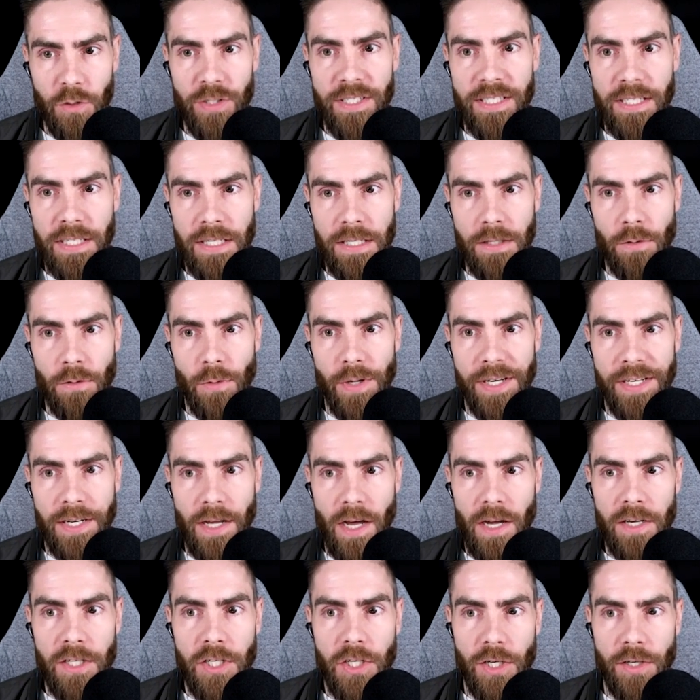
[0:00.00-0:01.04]
you see a
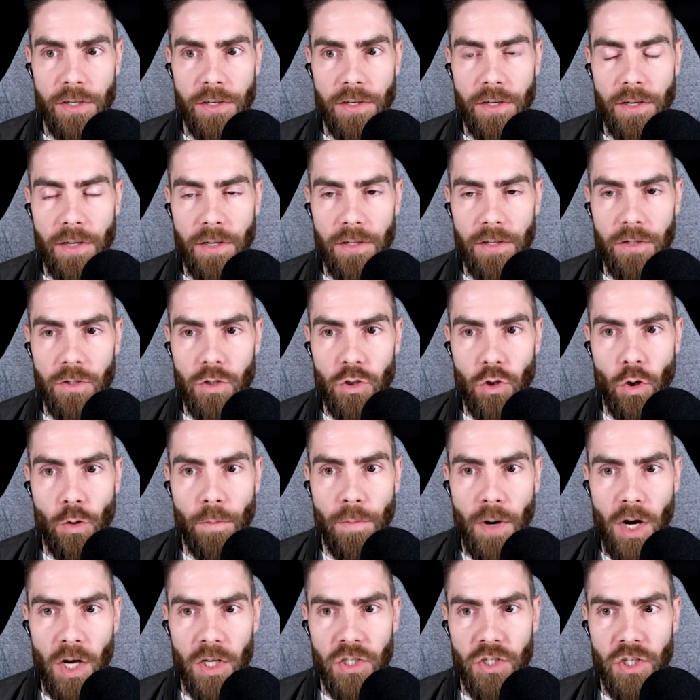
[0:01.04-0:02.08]
reduction so
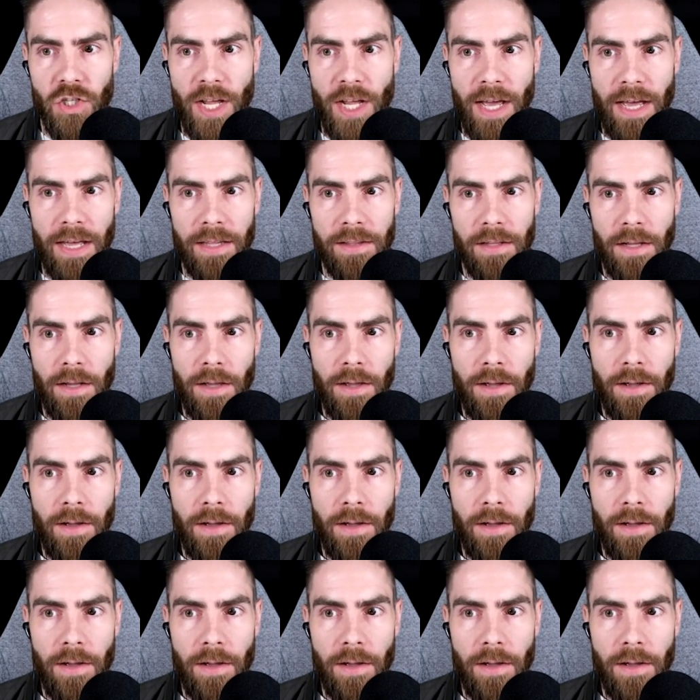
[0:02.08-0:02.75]
much that